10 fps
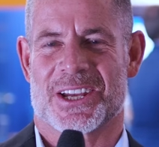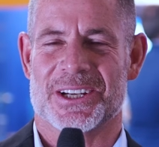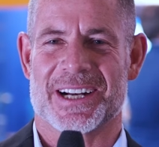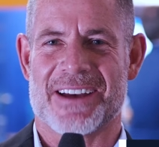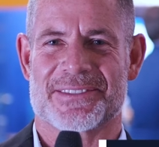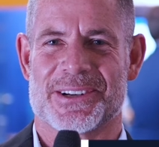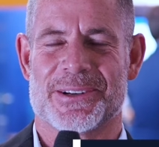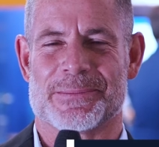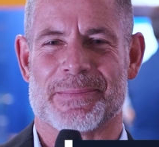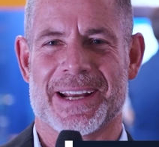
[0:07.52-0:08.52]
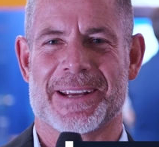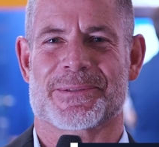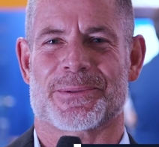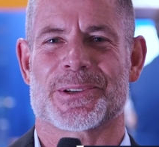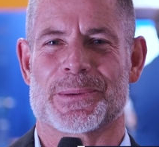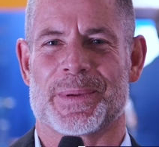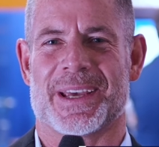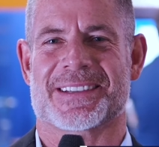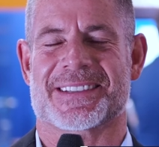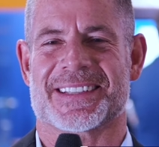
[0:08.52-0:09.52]
Good afternoon. My name is Richard
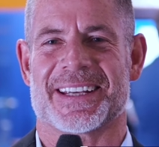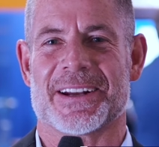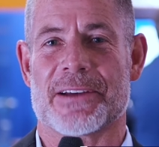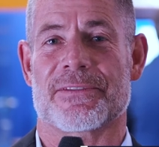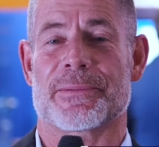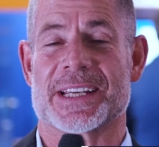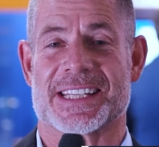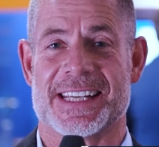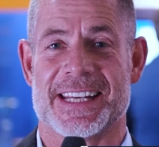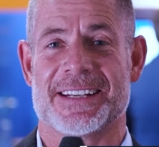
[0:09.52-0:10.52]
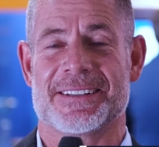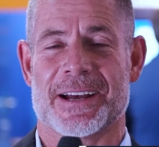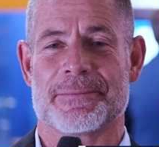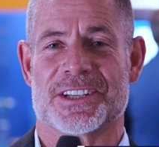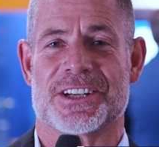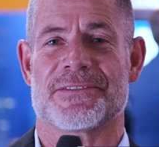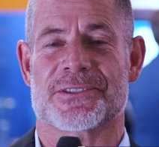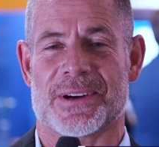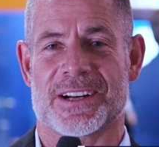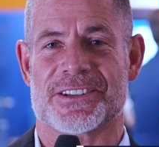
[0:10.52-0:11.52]
Piasentin. I'm from Accedian. I'm the Chief
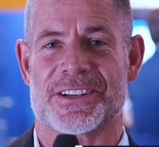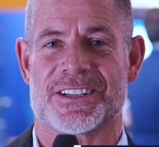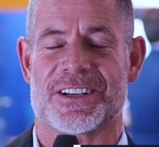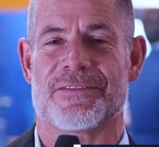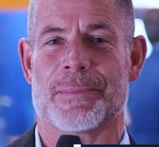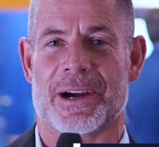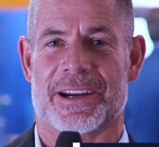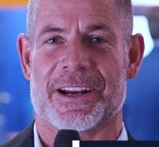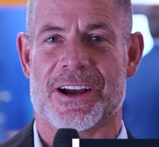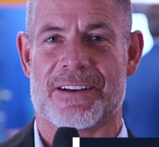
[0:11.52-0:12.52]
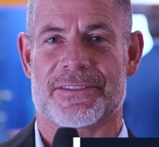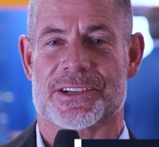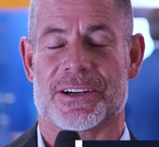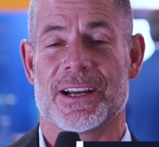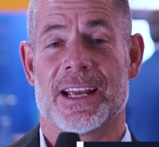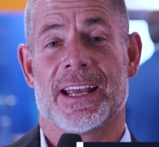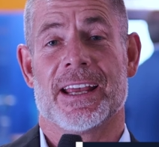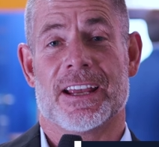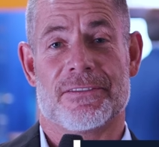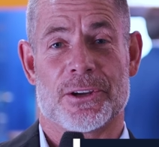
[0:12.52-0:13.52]
Strategy and Chief Marketing Officer.
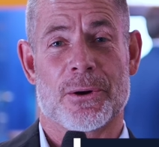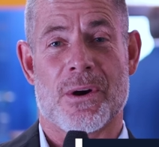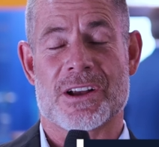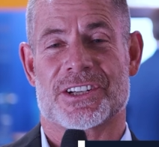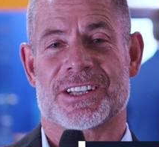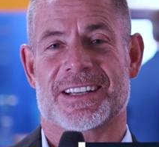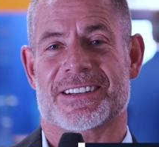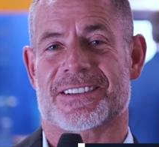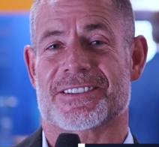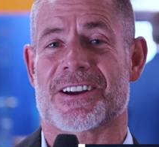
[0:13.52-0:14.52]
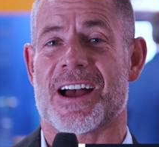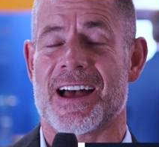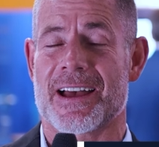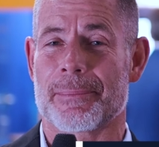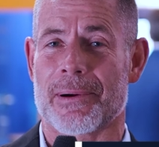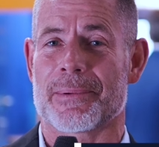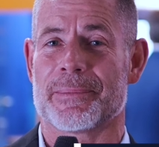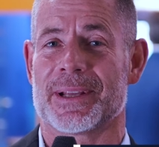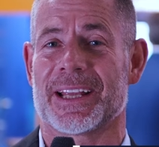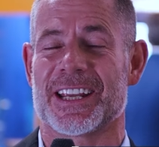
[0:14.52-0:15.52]
If you're watching this, there's a high
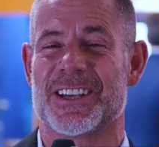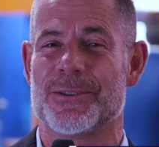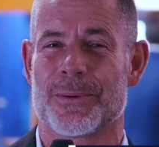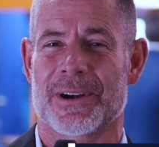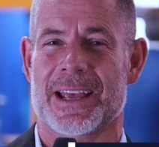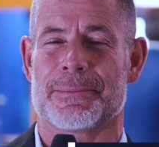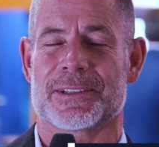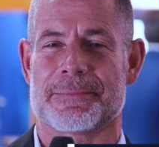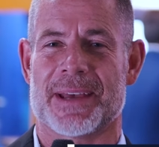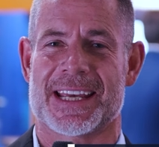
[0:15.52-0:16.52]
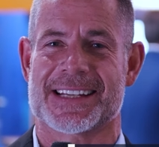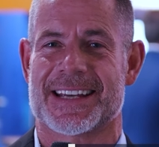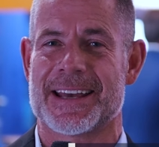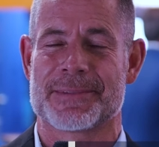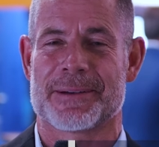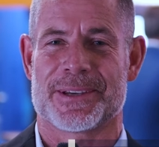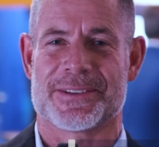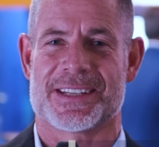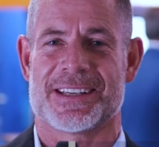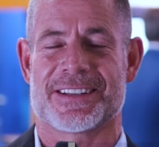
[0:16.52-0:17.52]
probability you weren't able to make it to
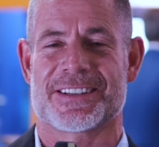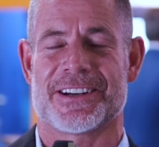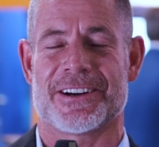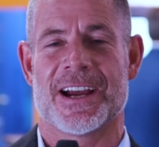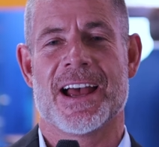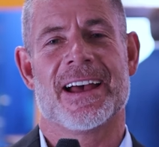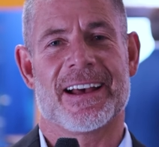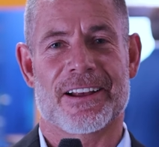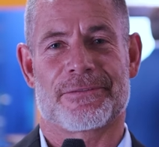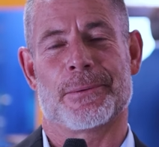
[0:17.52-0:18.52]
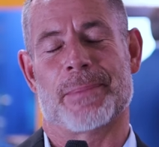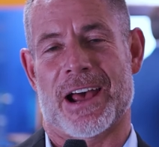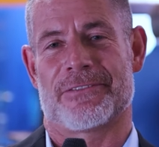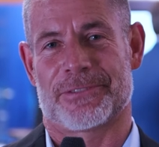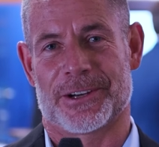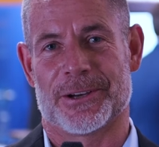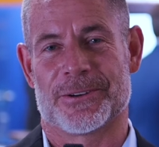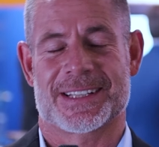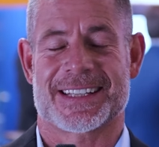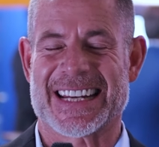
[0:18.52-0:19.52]
MWC this year, and I feel bad for
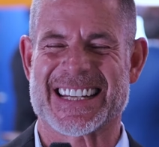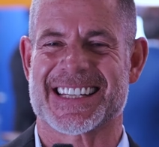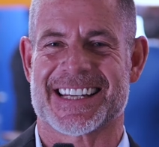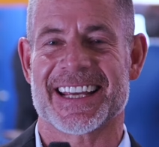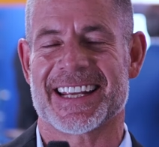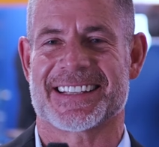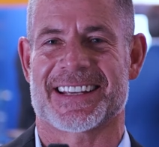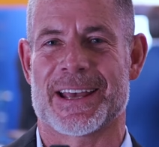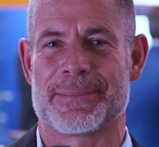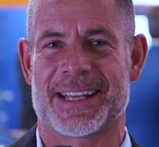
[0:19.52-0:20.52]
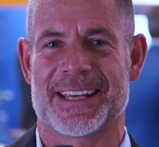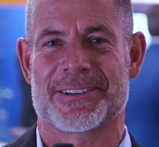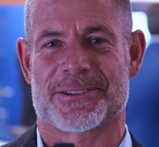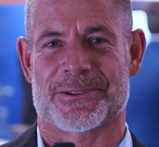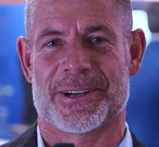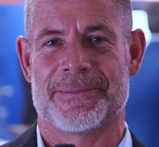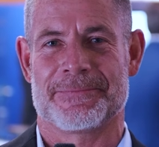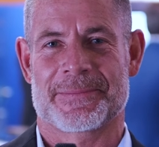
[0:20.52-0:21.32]
you. It's an exciting time in the industry.